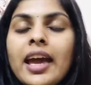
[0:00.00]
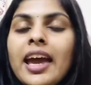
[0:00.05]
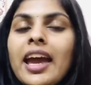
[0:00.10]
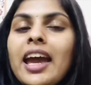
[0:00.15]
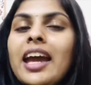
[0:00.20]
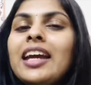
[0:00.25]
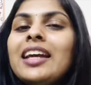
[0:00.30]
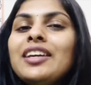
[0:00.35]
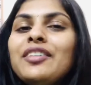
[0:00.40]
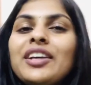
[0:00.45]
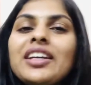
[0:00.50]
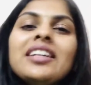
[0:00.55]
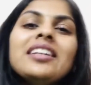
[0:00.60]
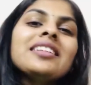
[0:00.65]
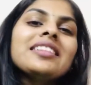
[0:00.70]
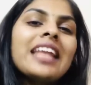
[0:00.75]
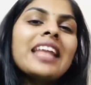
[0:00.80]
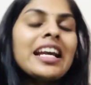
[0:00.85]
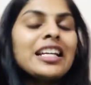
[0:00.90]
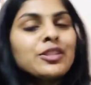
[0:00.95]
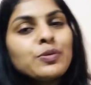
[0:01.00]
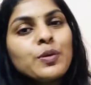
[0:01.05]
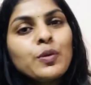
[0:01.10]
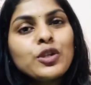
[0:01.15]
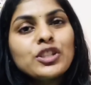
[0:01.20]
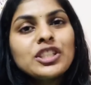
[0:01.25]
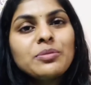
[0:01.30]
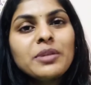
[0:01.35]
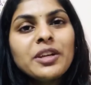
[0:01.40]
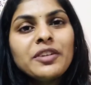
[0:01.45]
Anyway, thanks for
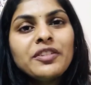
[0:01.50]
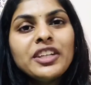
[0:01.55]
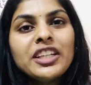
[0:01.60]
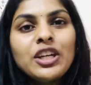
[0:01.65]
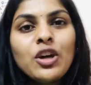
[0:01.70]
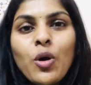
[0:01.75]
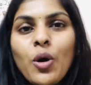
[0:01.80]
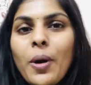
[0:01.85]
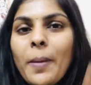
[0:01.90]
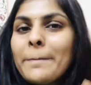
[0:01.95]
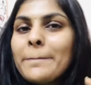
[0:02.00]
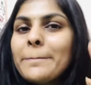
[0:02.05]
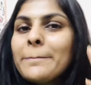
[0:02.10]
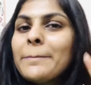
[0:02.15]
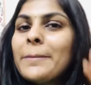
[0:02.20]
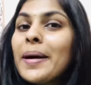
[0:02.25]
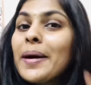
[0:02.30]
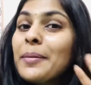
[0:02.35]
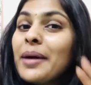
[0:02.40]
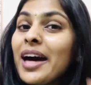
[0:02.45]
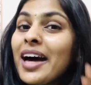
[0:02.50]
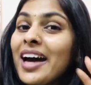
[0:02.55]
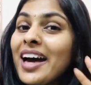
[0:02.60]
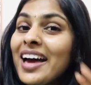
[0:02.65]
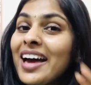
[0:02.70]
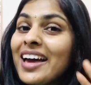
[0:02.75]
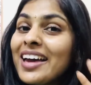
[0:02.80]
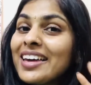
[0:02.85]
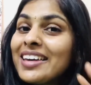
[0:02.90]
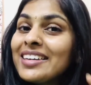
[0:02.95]
watching my video. Bye
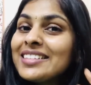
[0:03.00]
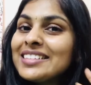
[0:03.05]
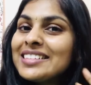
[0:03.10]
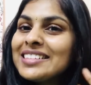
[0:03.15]
bye.